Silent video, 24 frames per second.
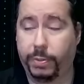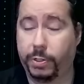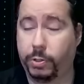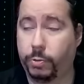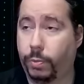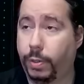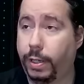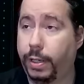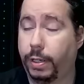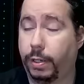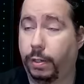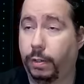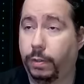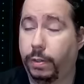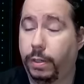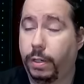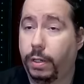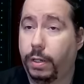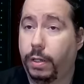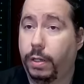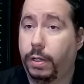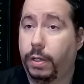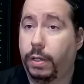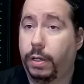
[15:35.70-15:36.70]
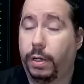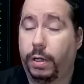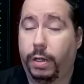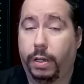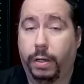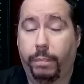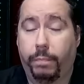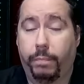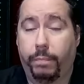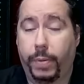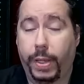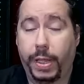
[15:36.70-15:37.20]
as well. Uh,
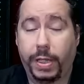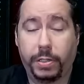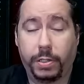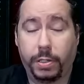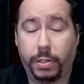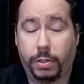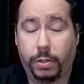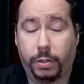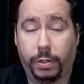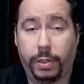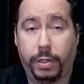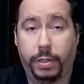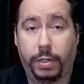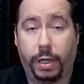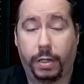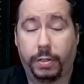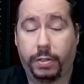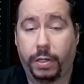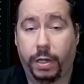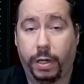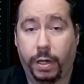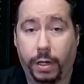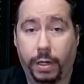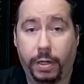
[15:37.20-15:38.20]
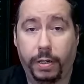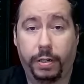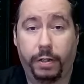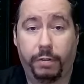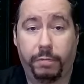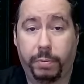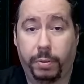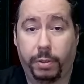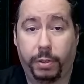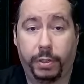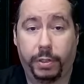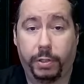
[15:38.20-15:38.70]
basically, a ton of
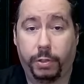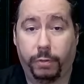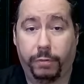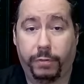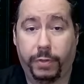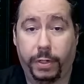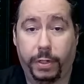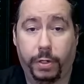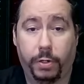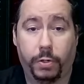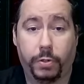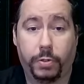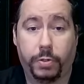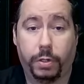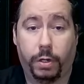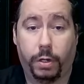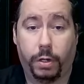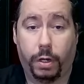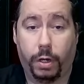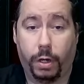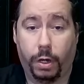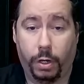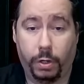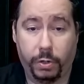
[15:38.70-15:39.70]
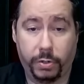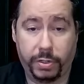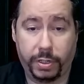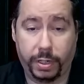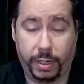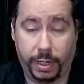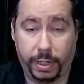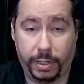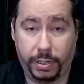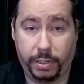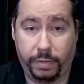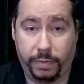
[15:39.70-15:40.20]
political figures all
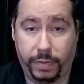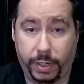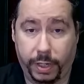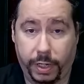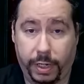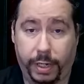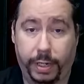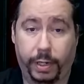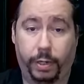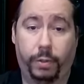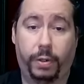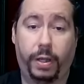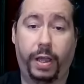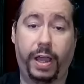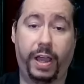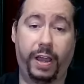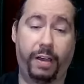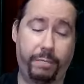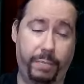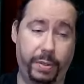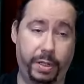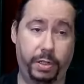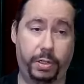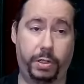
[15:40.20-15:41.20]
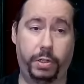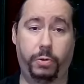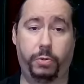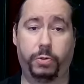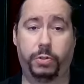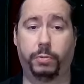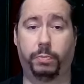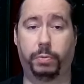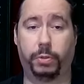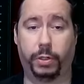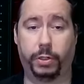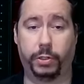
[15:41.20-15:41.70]
sides of the aisle have been accused
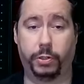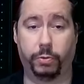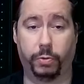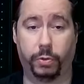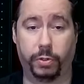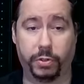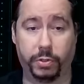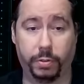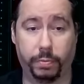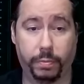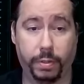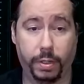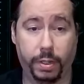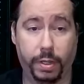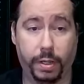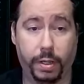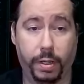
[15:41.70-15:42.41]
of plagiarism,